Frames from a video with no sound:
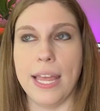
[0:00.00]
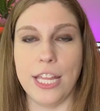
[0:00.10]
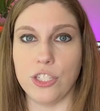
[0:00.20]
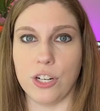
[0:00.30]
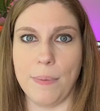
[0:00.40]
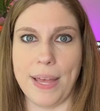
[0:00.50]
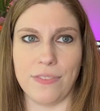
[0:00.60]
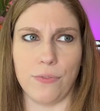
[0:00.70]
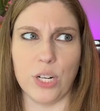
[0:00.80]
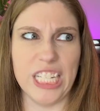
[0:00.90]
Instagram
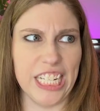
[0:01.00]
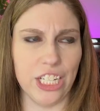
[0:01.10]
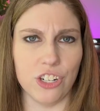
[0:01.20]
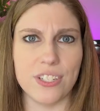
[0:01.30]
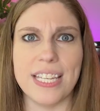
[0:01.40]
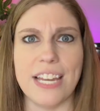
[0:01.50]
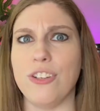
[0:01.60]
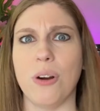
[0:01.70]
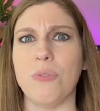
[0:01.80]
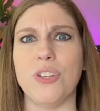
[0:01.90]
has for years said,
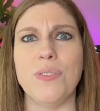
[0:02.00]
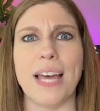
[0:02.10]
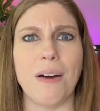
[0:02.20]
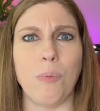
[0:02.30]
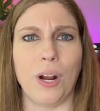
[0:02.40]
don't do that.